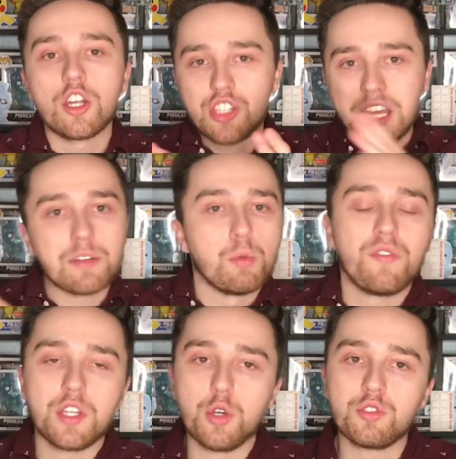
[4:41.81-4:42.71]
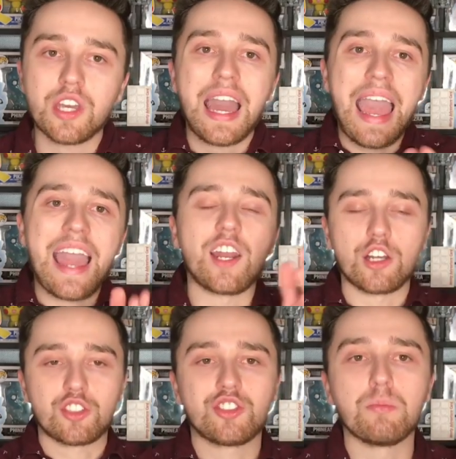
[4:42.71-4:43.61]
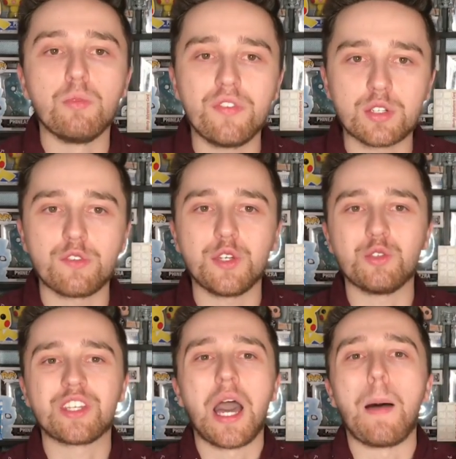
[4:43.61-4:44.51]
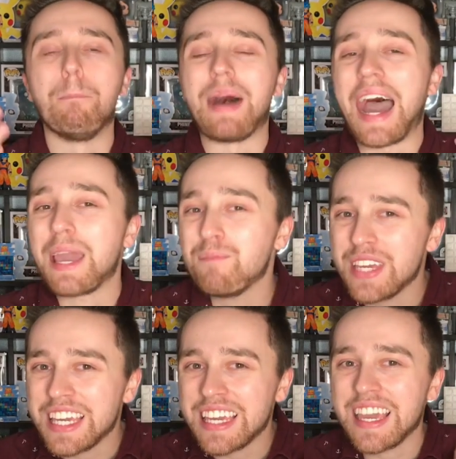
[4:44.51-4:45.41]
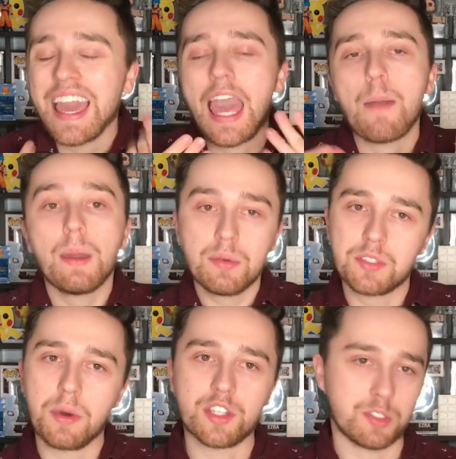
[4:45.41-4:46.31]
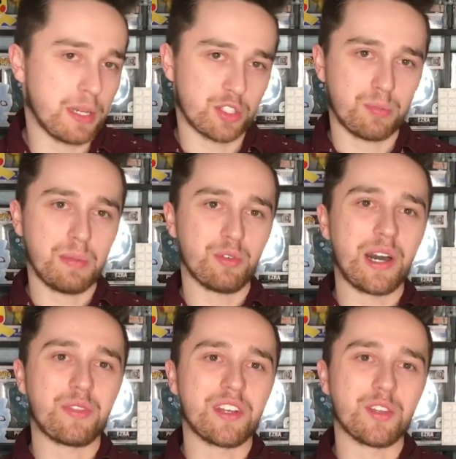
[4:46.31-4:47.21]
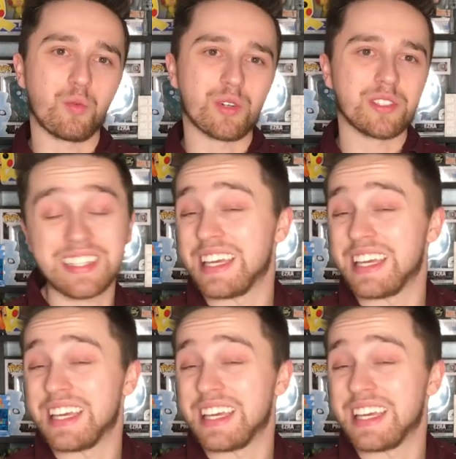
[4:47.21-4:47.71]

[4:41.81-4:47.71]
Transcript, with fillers: check out movie news, and also some movie reviews by me, and maybe some other special people out there in the world.